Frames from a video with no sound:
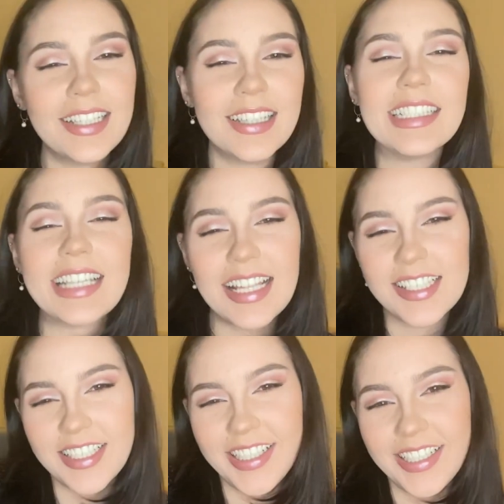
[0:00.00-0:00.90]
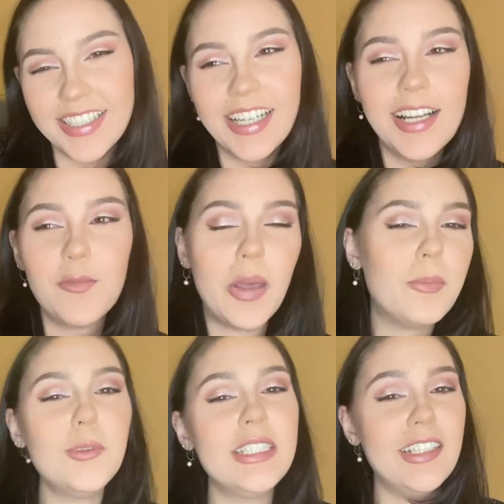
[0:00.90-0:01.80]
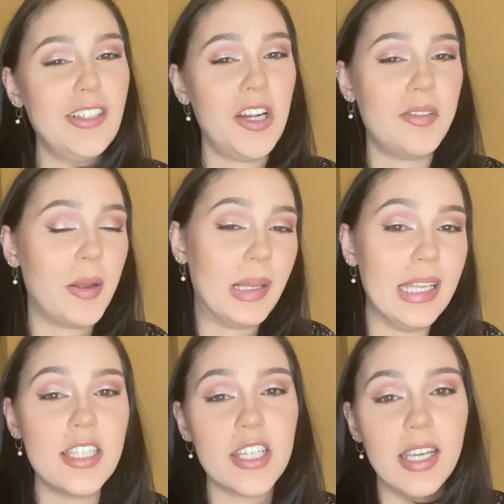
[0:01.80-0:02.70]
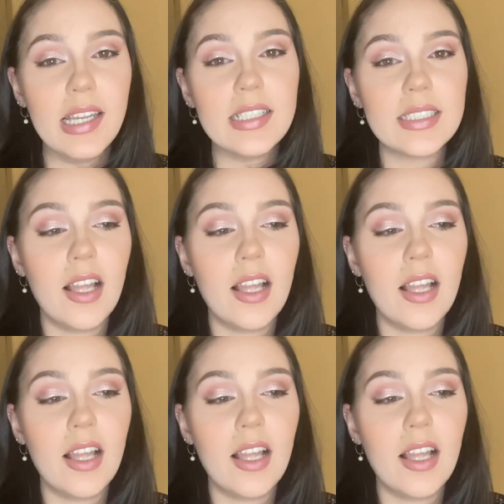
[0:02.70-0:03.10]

sketchy. People didn't know if they were legit.